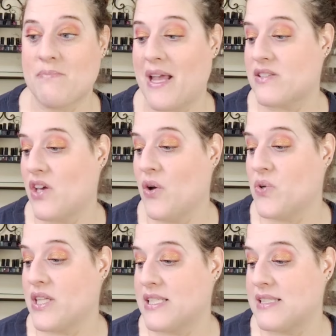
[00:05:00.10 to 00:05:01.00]
base
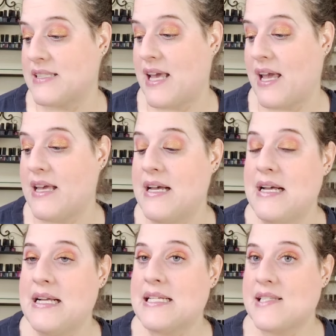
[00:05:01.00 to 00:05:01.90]
coat. This is a
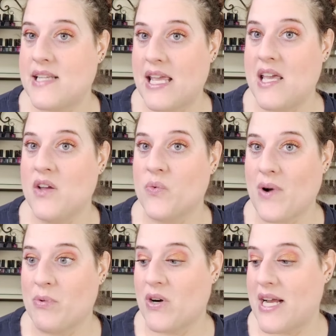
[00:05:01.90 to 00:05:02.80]
sticky
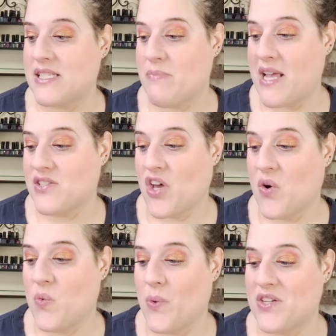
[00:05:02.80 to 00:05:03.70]
rubberized base
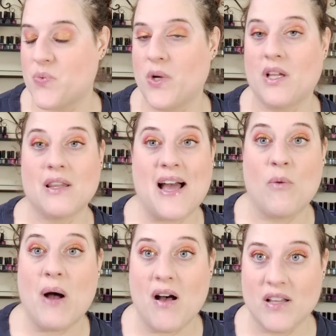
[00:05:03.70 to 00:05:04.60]
coat which will allow
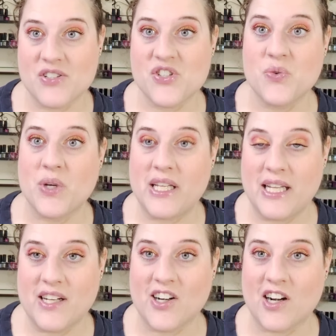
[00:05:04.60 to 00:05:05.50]
polish to
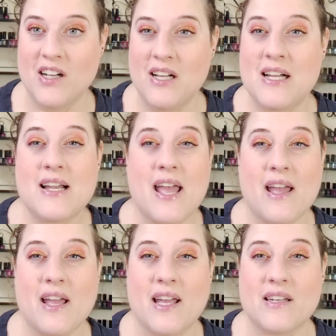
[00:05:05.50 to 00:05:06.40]
adhere
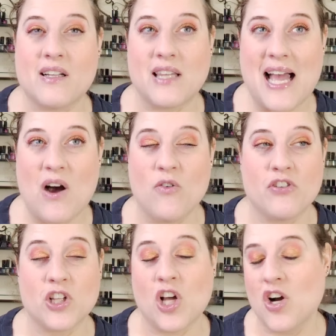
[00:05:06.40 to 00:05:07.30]
and allow
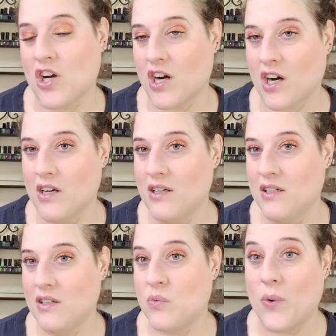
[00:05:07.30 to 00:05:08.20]
for longer
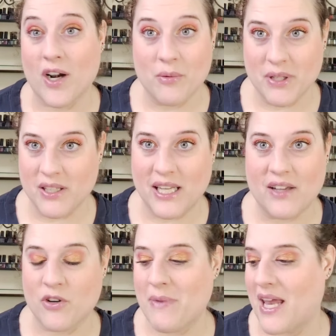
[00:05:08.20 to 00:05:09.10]
wearability
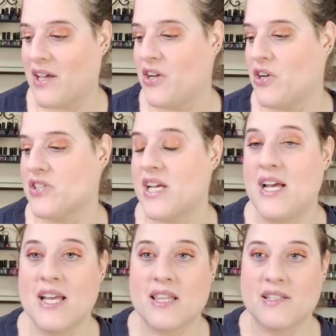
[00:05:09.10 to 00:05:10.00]
of your manicures.
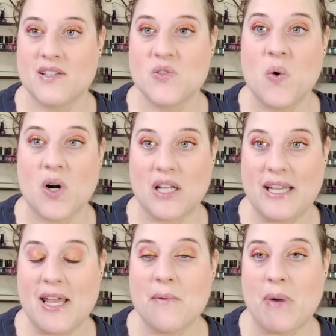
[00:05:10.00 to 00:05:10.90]
This is
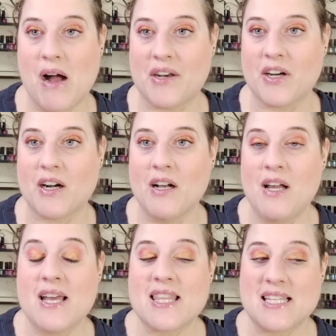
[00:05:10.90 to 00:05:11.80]
Orly Bonder.
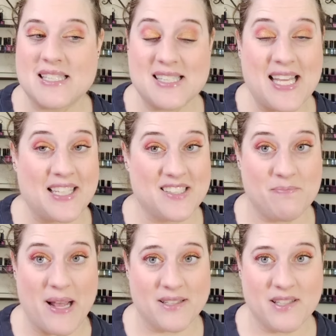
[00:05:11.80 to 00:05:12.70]
This is
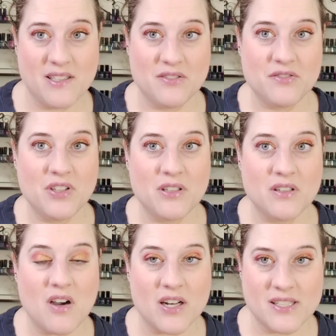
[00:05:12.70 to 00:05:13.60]
expensive
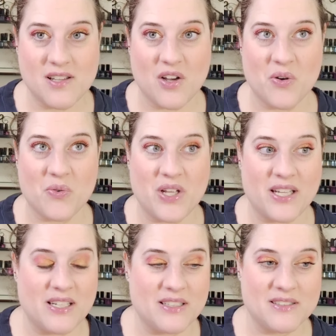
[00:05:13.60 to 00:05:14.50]
on its own.
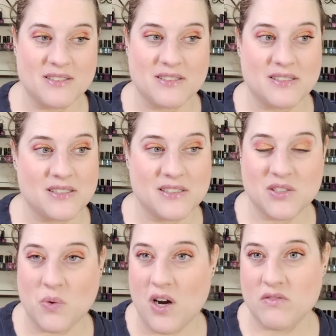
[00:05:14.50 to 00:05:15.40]
It is
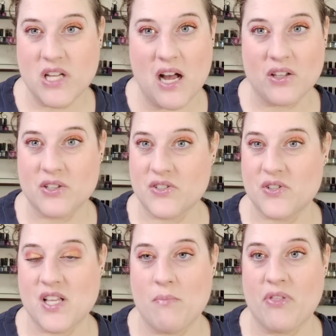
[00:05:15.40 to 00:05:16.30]
$12 or
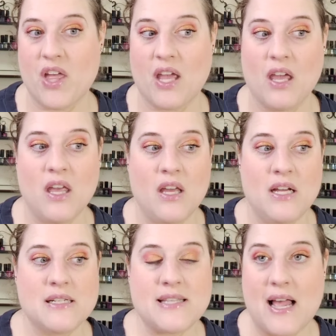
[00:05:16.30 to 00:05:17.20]
something.
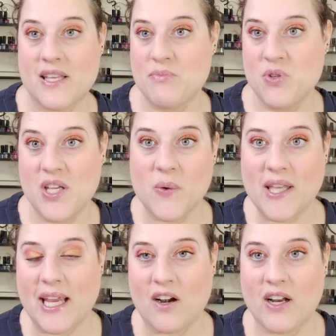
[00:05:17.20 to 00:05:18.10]
Sally Beauty quit
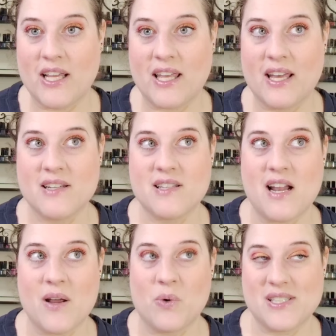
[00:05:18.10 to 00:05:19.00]
carrying it and
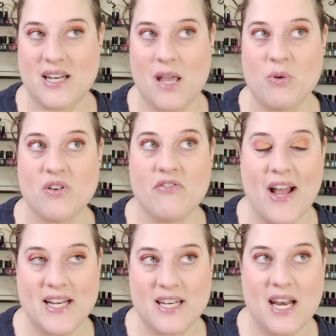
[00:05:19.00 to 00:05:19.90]
I wasn't able to
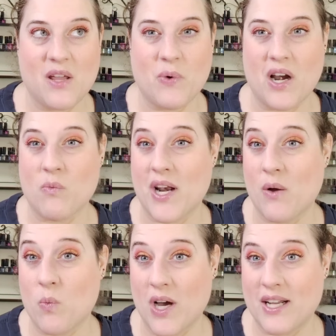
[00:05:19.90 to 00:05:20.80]
find it anywhere when I
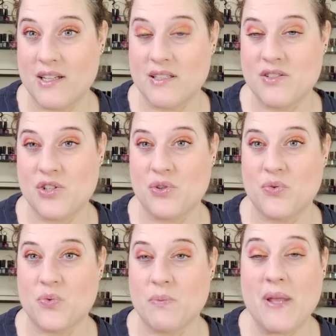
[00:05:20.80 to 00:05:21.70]
wanted
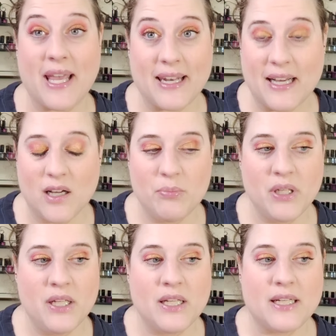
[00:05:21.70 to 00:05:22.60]
to pick it up
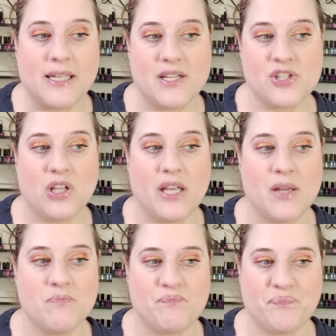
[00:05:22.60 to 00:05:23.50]
initially.